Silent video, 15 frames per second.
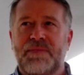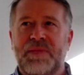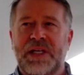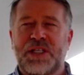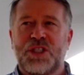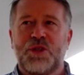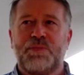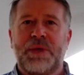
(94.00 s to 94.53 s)

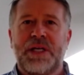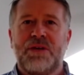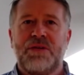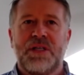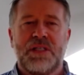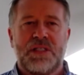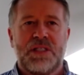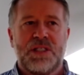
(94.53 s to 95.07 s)

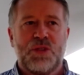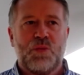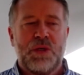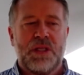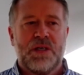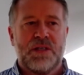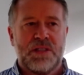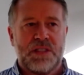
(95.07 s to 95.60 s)
experiences
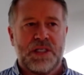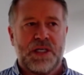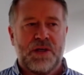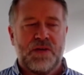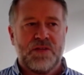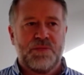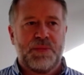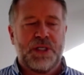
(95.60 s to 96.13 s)
with
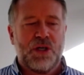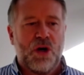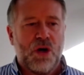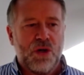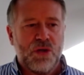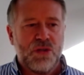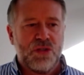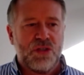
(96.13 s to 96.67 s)
ourselves
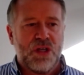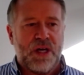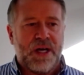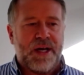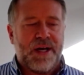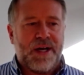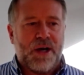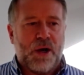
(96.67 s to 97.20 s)
because
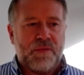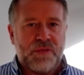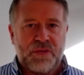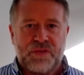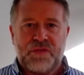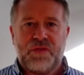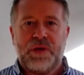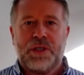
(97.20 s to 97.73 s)
of the
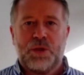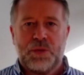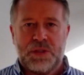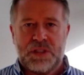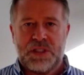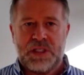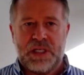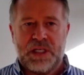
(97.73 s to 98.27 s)

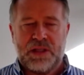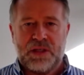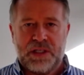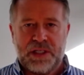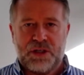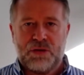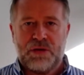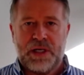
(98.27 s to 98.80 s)
frequency that
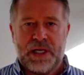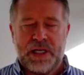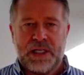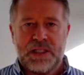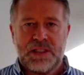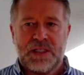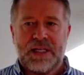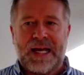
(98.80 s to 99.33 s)
it
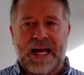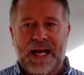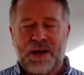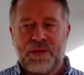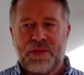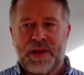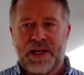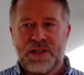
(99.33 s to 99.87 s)
creates and
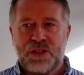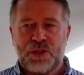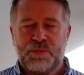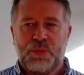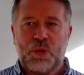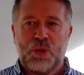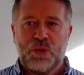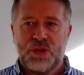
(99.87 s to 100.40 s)
how that
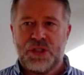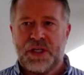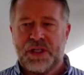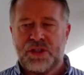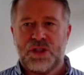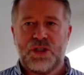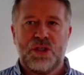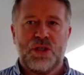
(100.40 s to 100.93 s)
supports
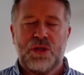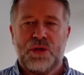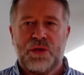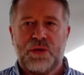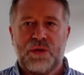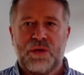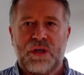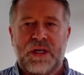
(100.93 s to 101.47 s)
us
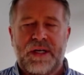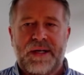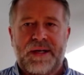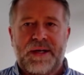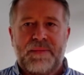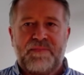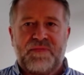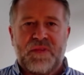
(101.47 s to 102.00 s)
to
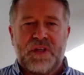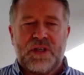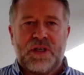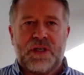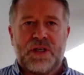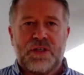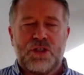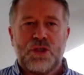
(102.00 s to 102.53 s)

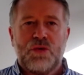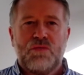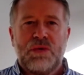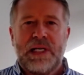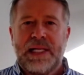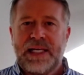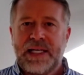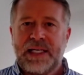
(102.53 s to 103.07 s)

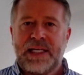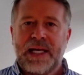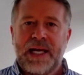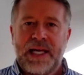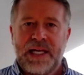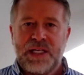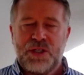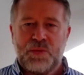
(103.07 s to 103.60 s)
really
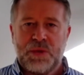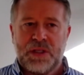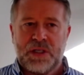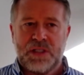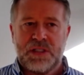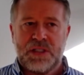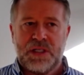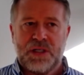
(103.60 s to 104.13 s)
engage with
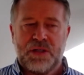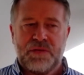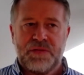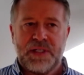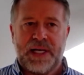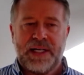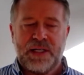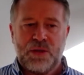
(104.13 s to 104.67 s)

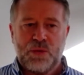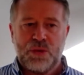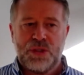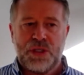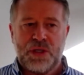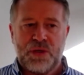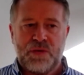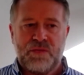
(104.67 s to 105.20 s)
ourselves, and it
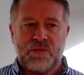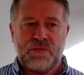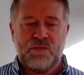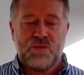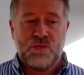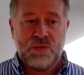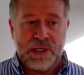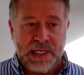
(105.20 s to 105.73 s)
also
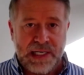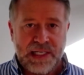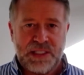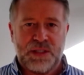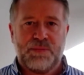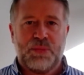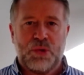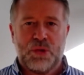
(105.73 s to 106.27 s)
really
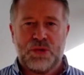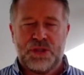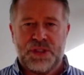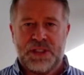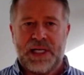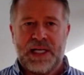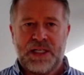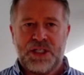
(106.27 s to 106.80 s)
supports
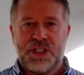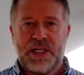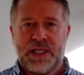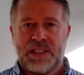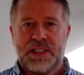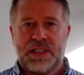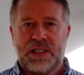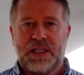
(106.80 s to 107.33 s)
us
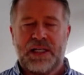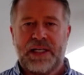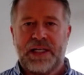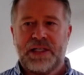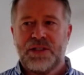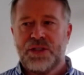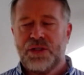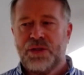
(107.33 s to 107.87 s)

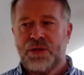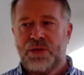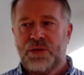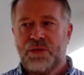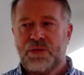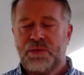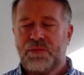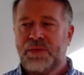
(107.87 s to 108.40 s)
energetically
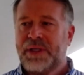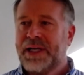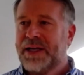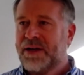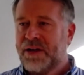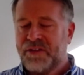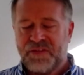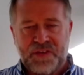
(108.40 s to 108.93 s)
to
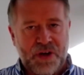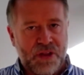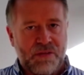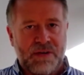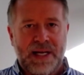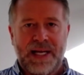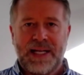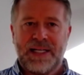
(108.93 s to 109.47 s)
get
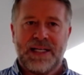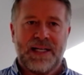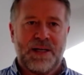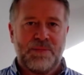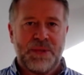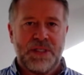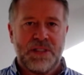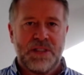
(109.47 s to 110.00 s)
further ahead in our
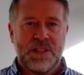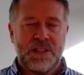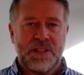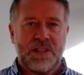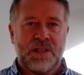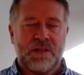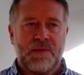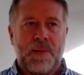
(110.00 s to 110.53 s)
business.
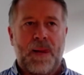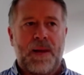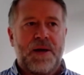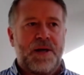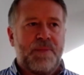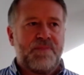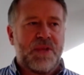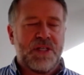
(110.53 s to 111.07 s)
And
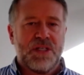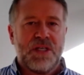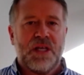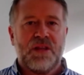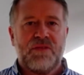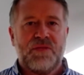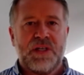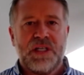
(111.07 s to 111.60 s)
there's
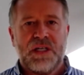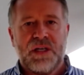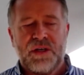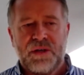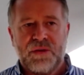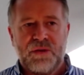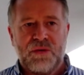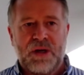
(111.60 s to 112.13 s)
another
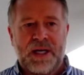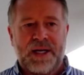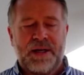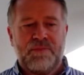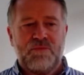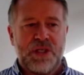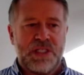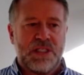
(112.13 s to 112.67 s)

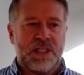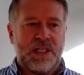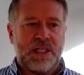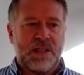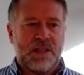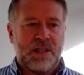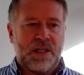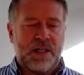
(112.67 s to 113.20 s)
video recently
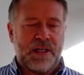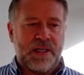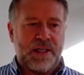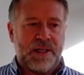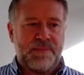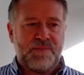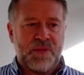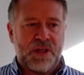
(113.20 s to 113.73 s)
that
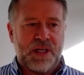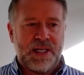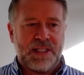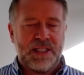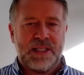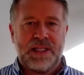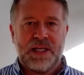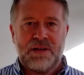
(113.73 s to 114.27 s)
I
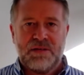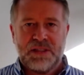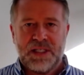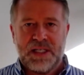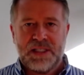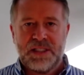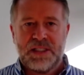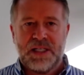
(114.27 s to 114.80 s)
did there, as
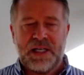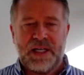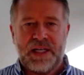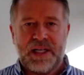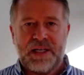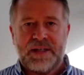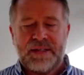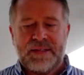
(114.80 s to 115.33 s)
I
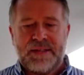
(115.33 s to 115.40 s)
say.